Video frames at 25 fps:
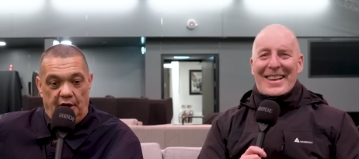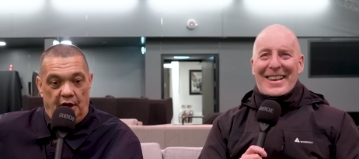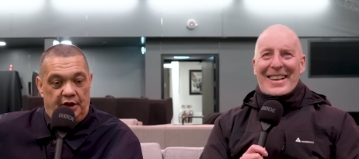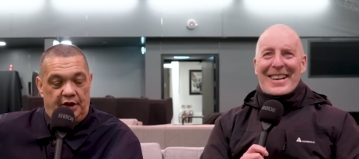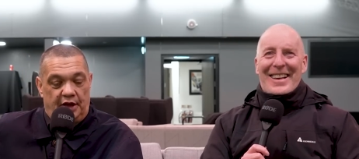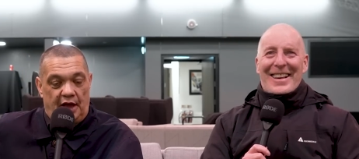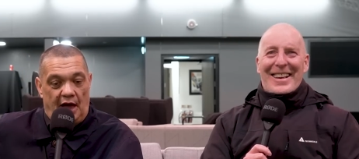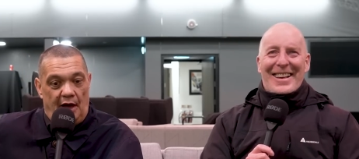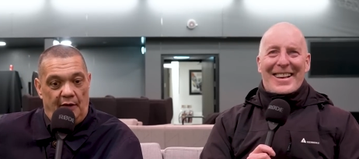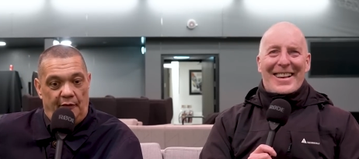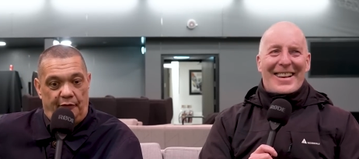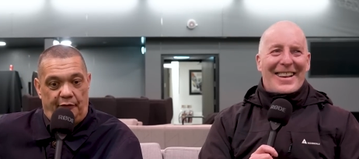Speaker 1: you
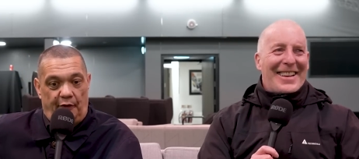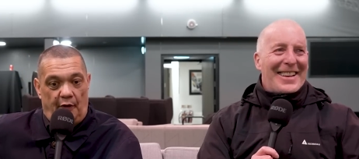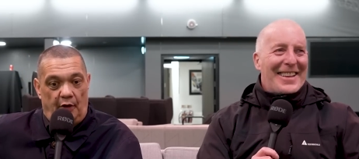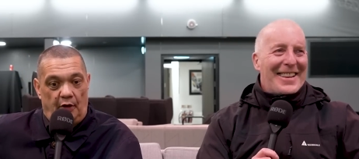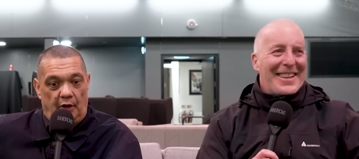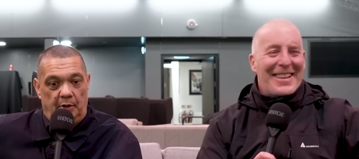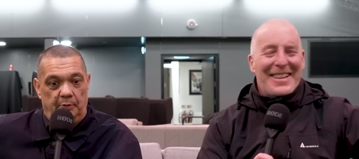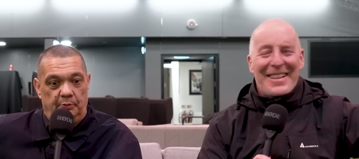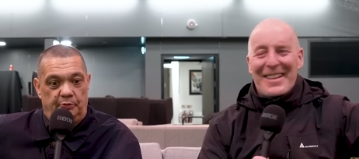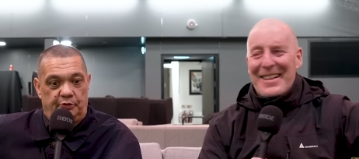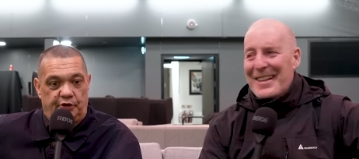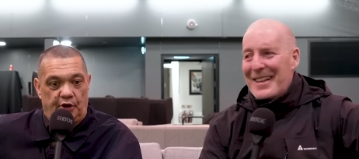can't
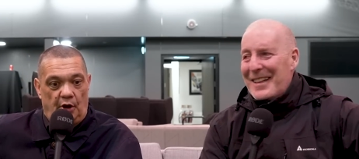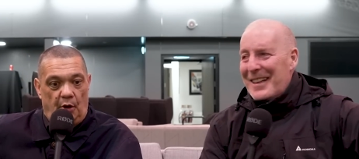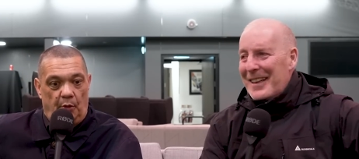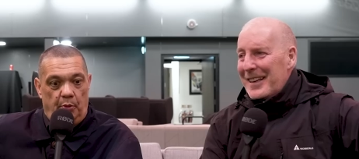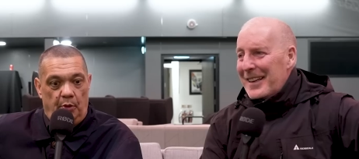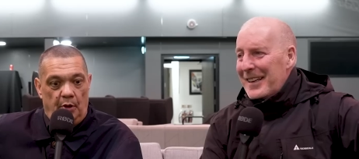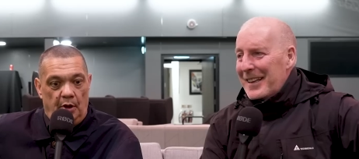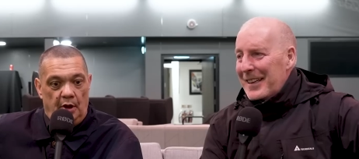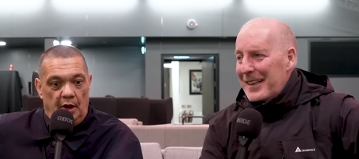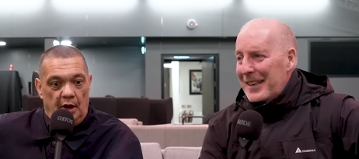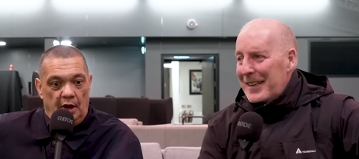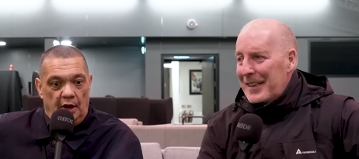fault him.
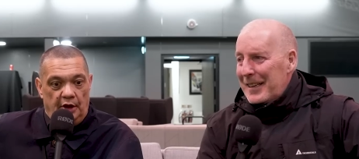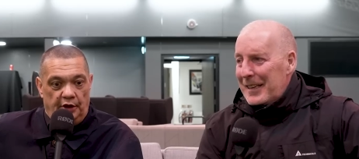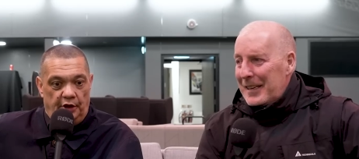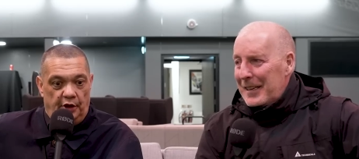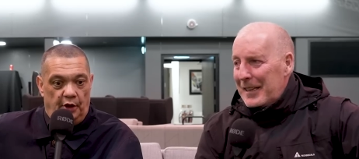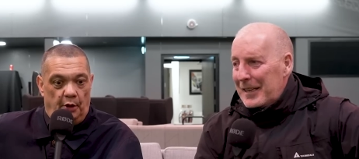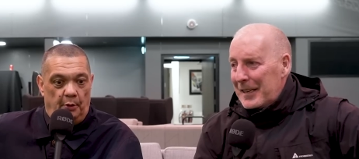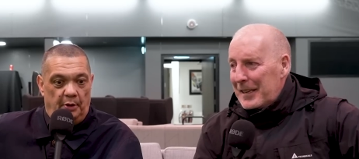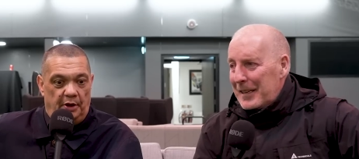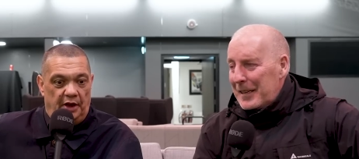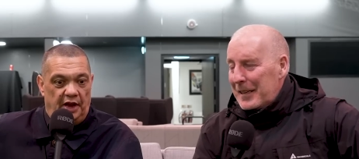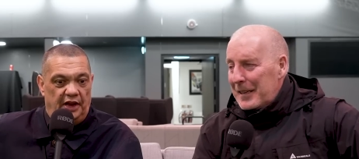So you
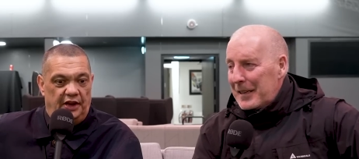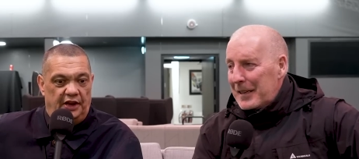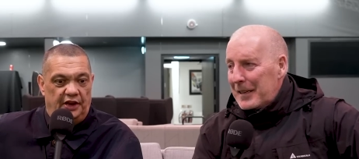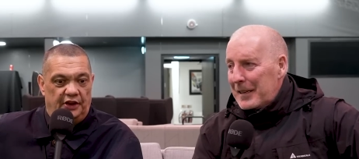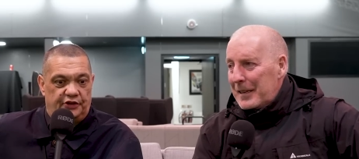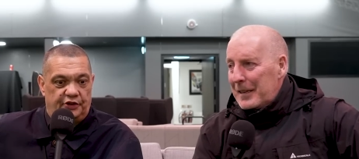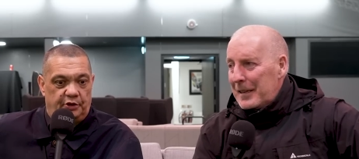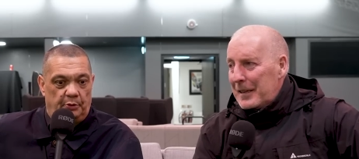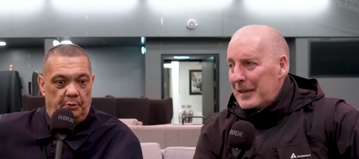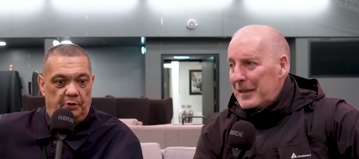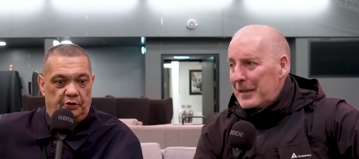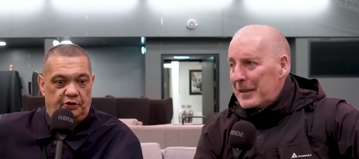know we needed
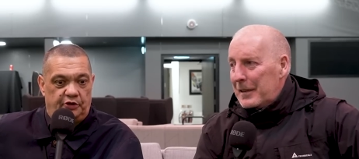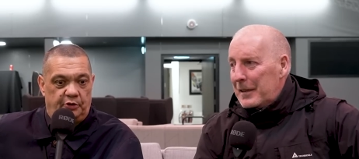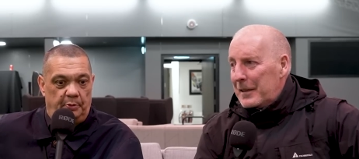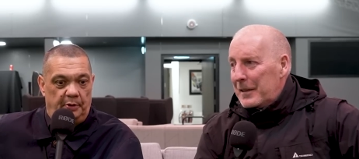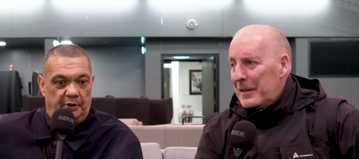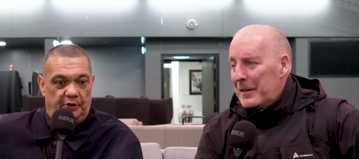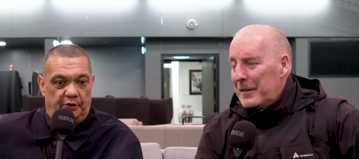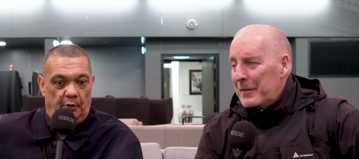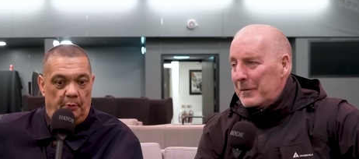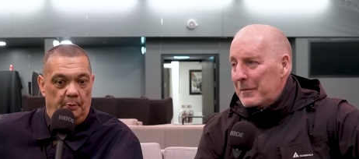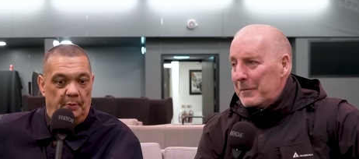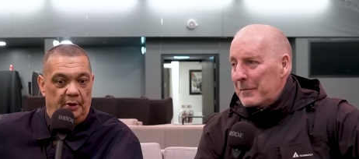something to
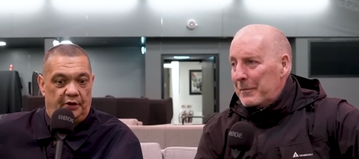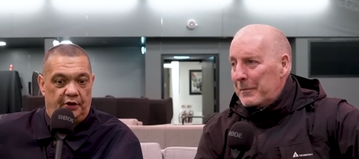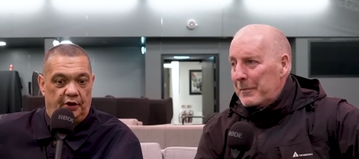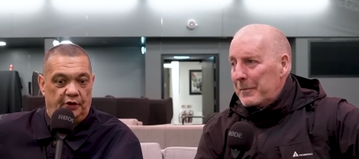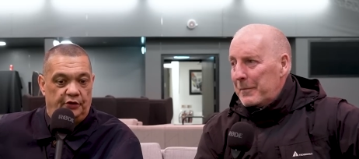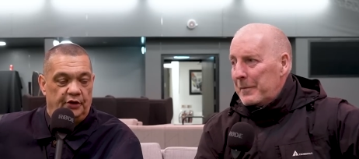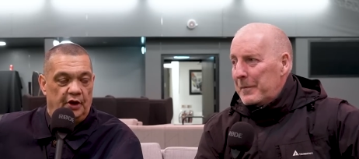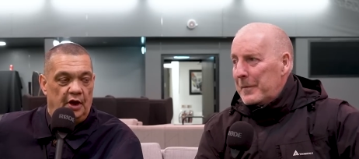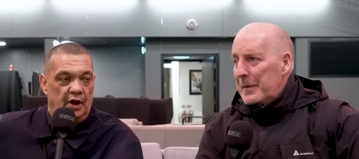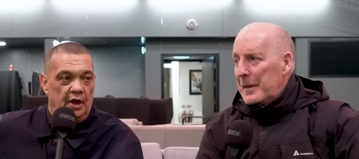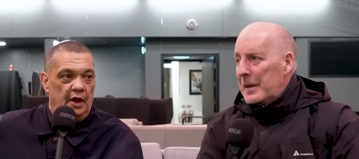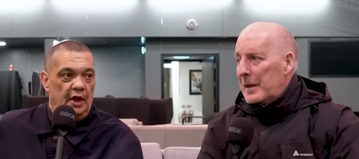be done
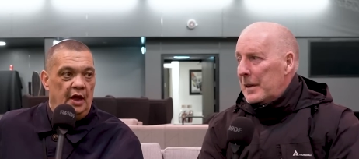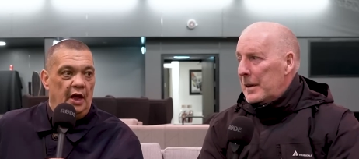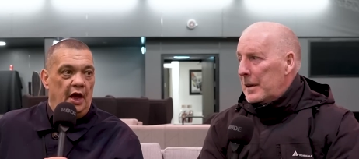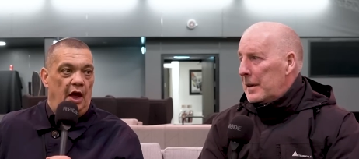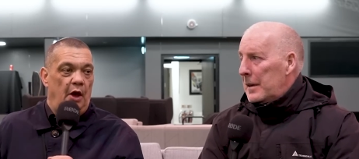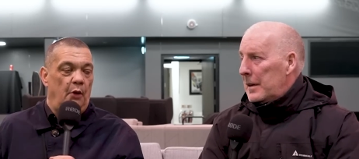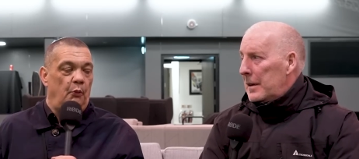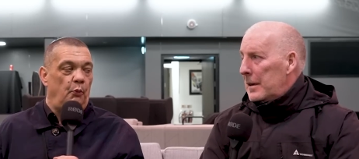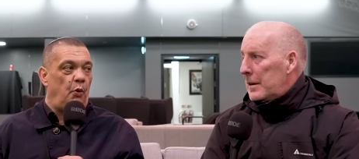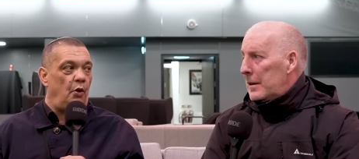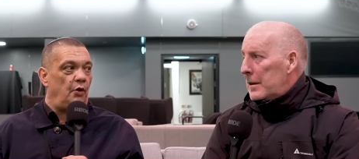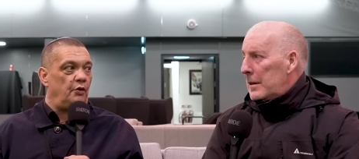because
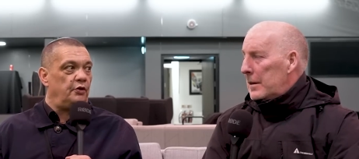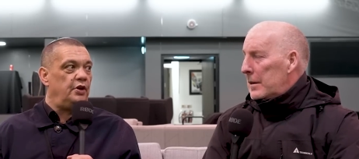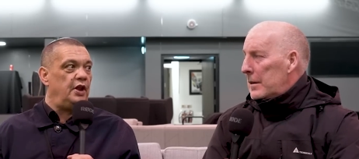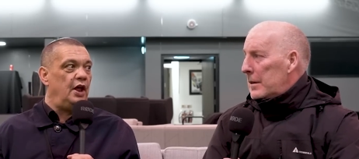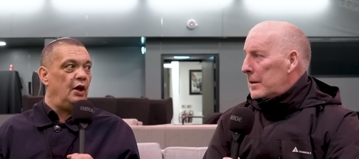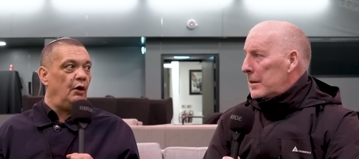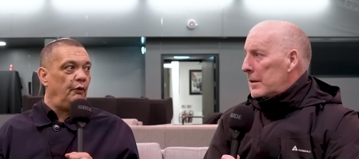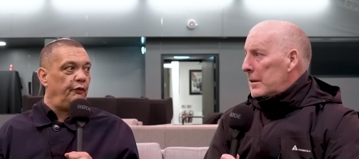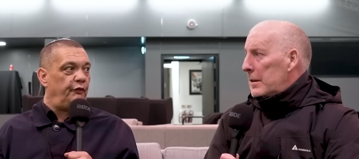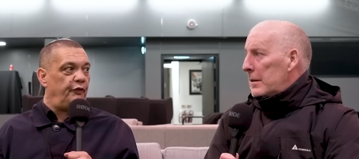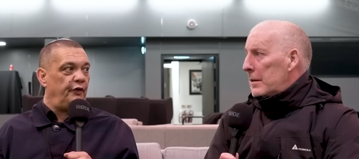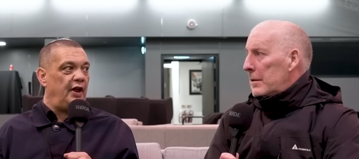at one
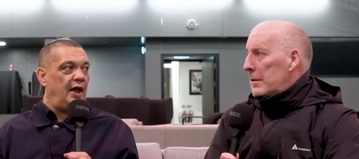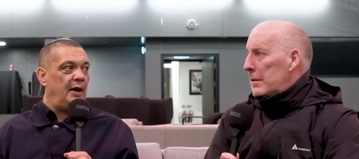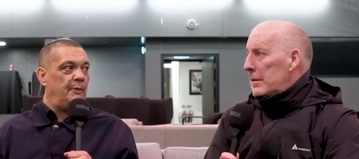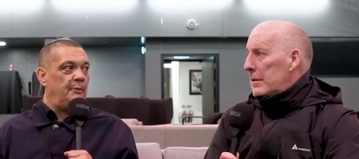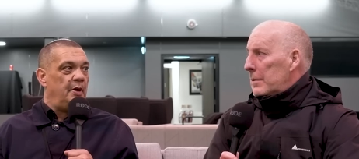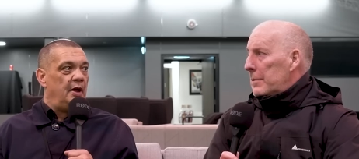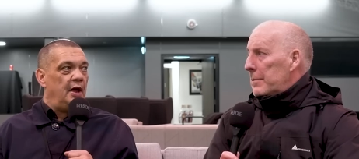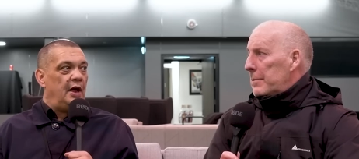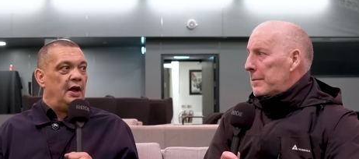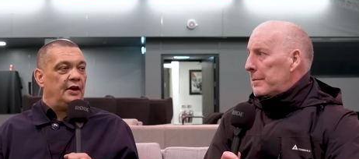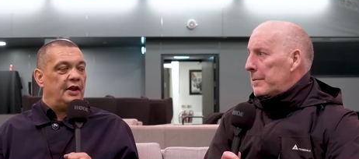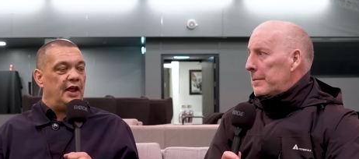0 for them,
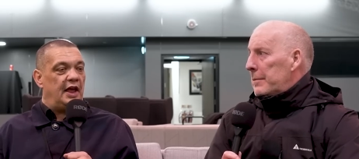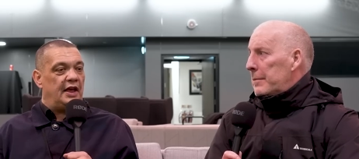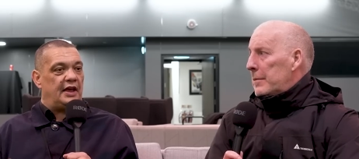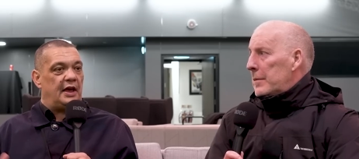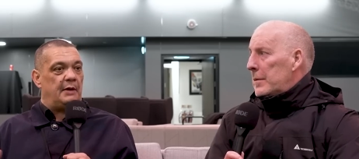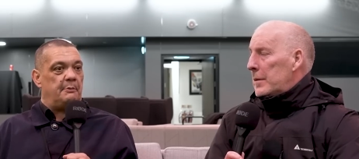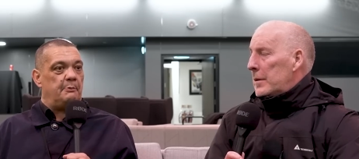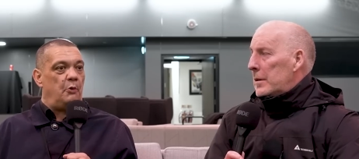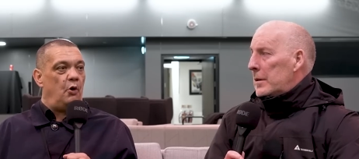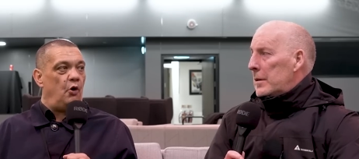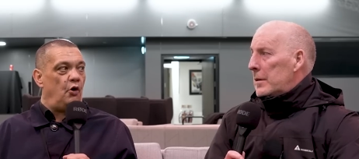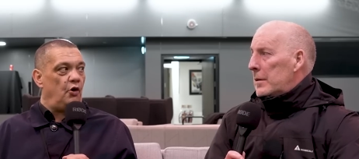they
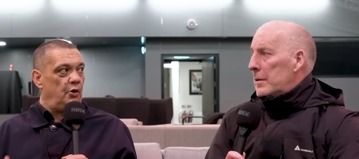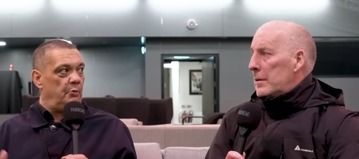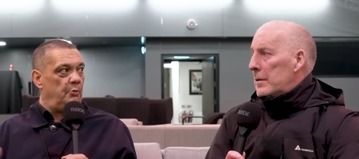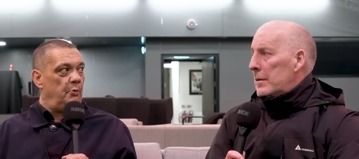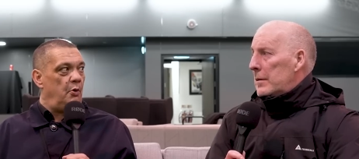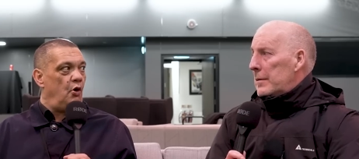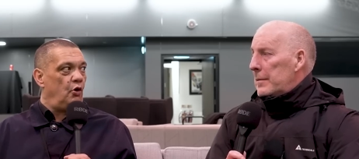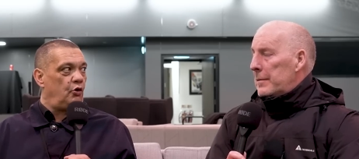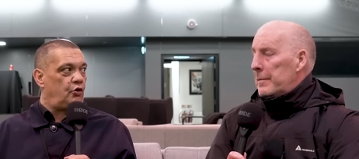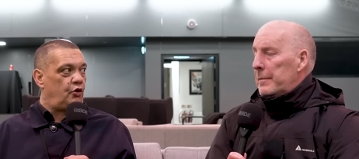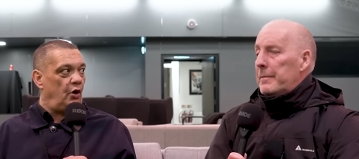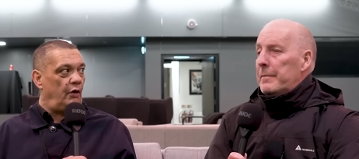get more and
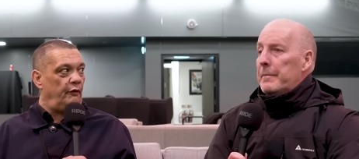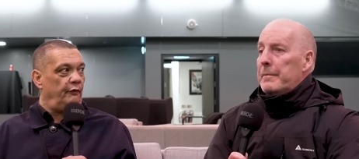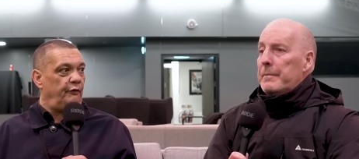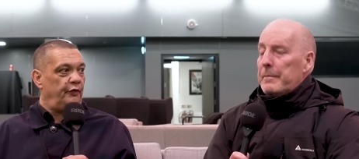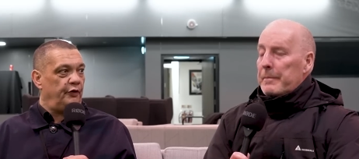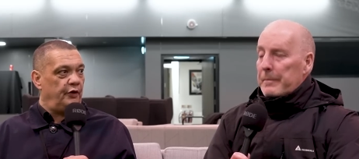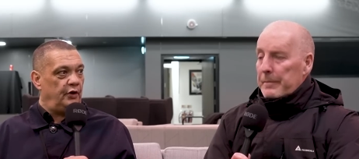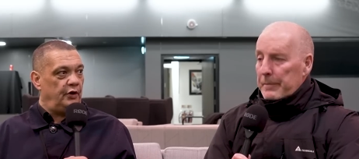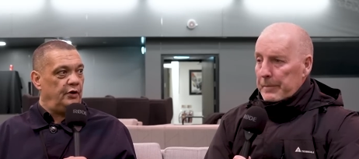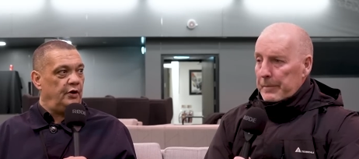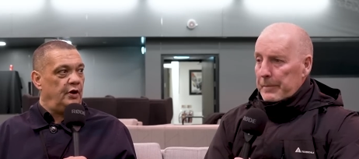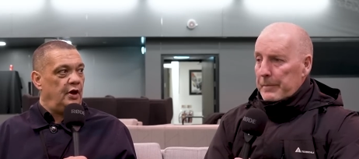more
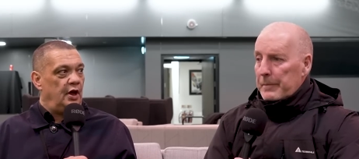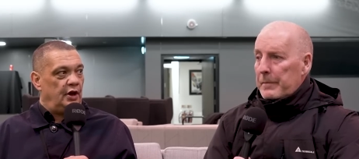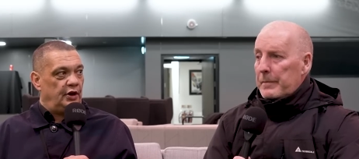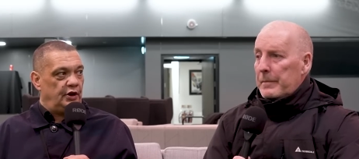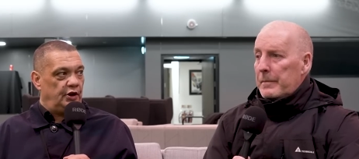confident.